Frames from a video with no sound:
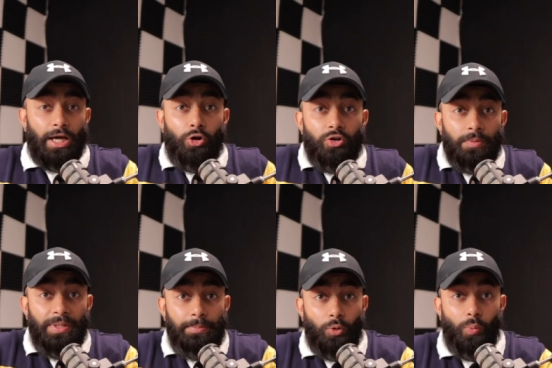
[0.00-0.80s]
a lot of the
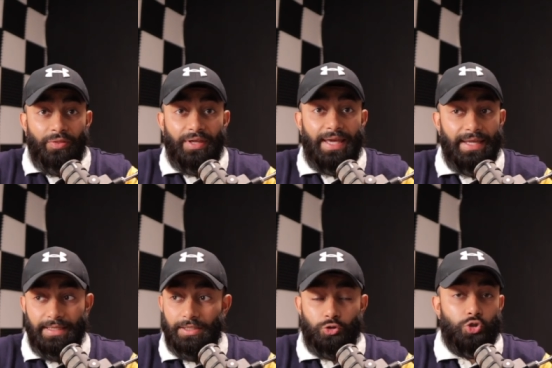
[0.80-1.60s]
people, when they're
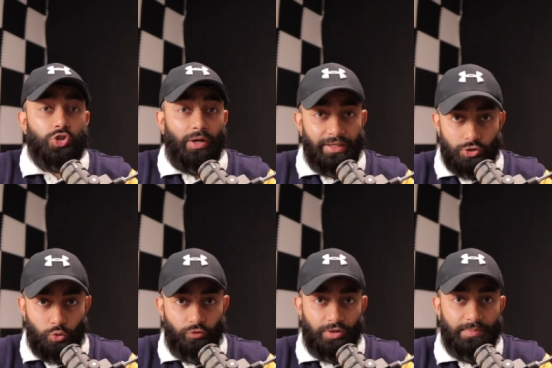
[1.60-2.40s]
getting into starting a
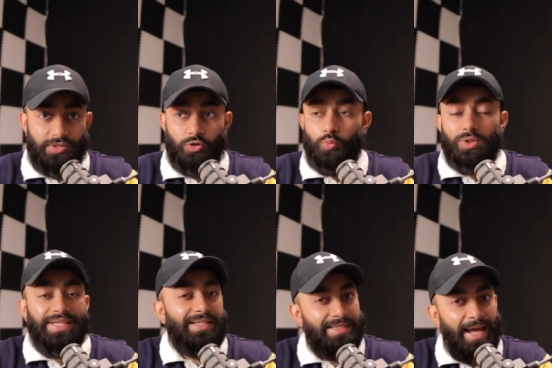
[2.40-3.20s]
store for themselves, what
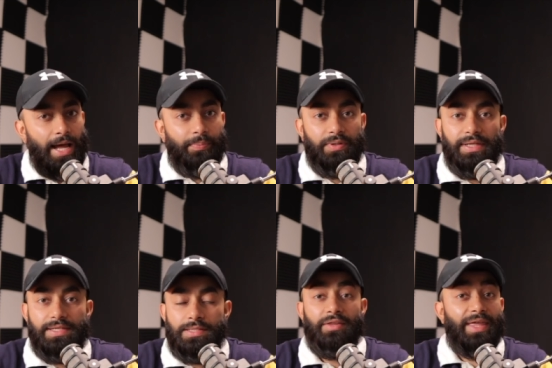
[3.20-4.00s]
tends to happen
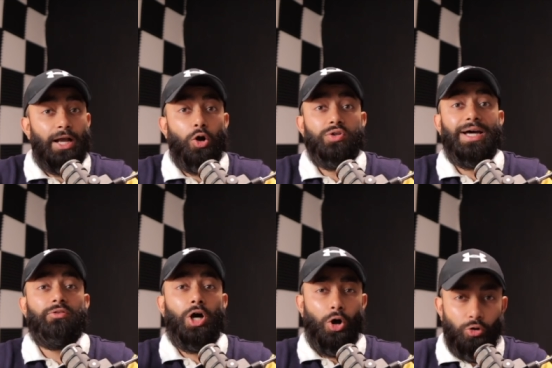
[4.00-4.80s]
is they go down
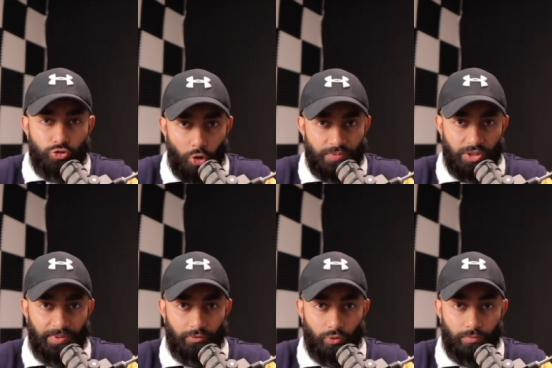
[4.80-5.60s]
the whole drop
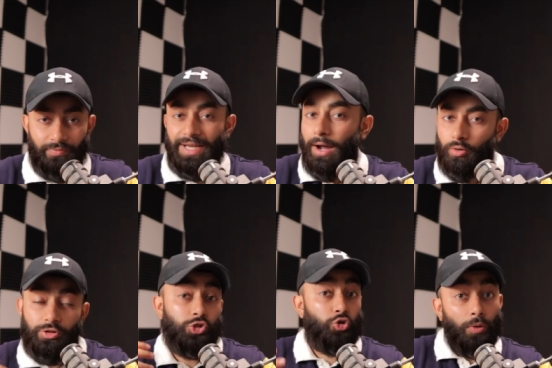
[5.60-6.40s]
shipping route. Now,
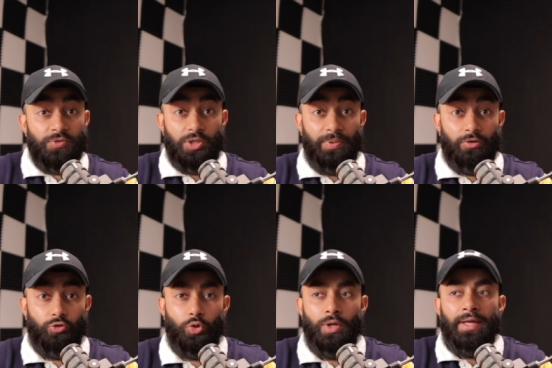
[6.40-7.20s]
the drop shipping
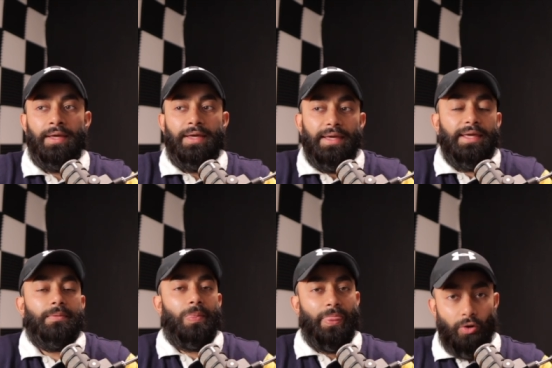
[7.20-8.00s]
route
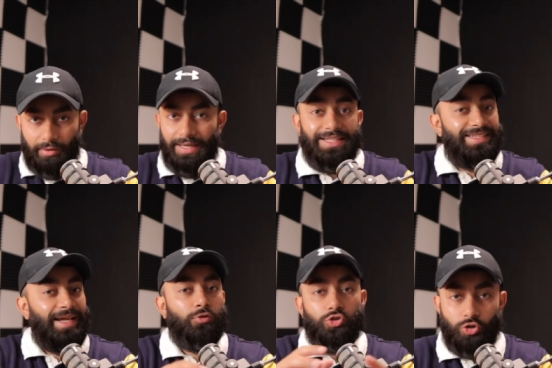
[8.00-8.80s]
it look it
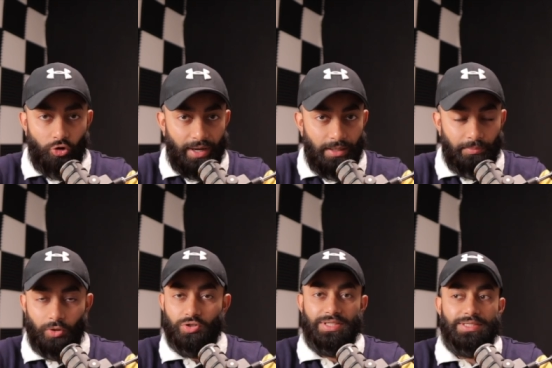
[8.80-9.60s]
sounds great
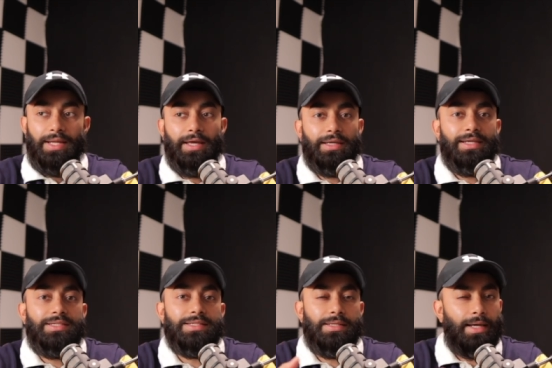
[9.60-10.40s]
because it's like it
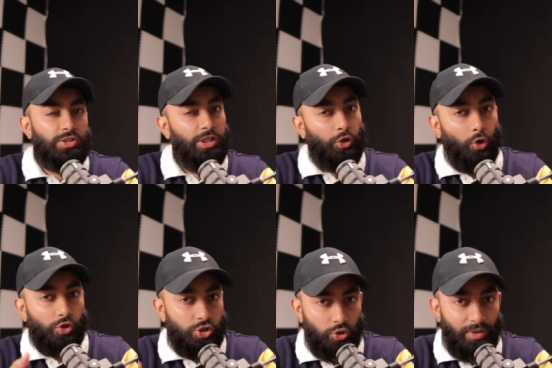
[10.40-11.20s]
doesn't actually
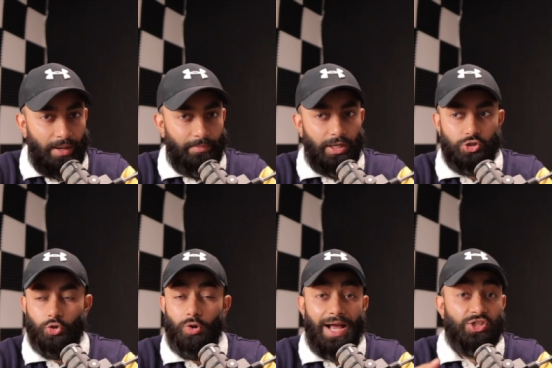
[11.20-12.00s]
cost you that much you're
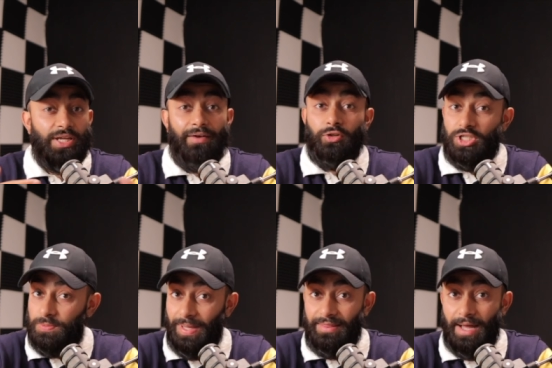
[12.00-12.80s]
not actually having to
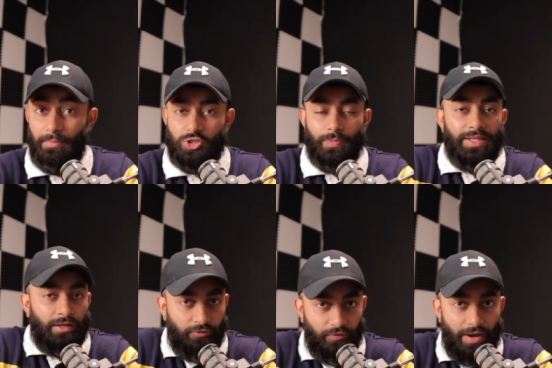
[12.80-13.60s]
spend that much money
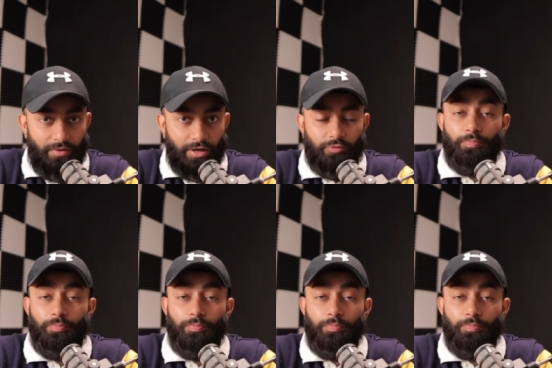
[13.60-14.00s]
and fair enough